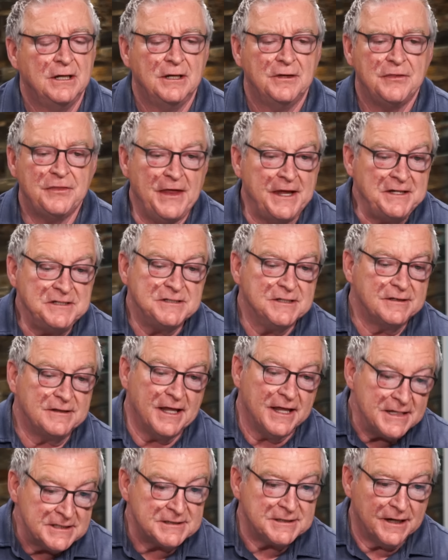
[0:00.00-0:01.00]
Things that
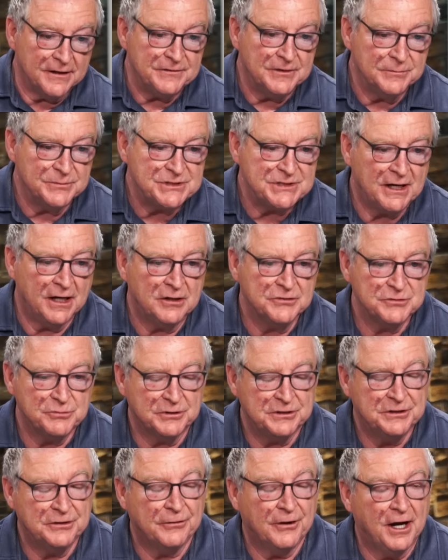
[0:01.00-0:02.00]
they said themselves
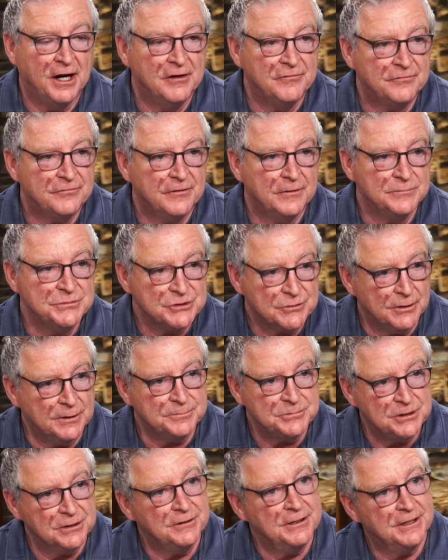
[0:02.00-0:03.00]
were derived from
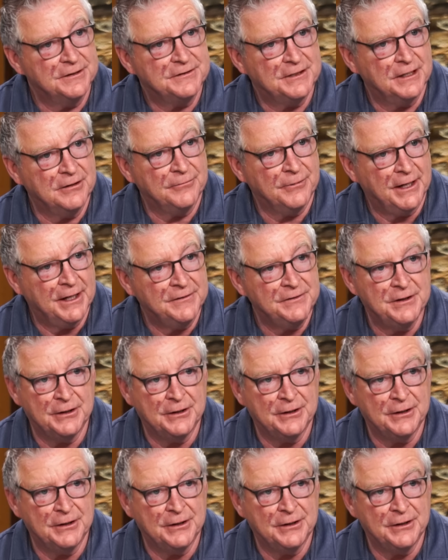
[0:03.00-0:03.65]
scripture that they read.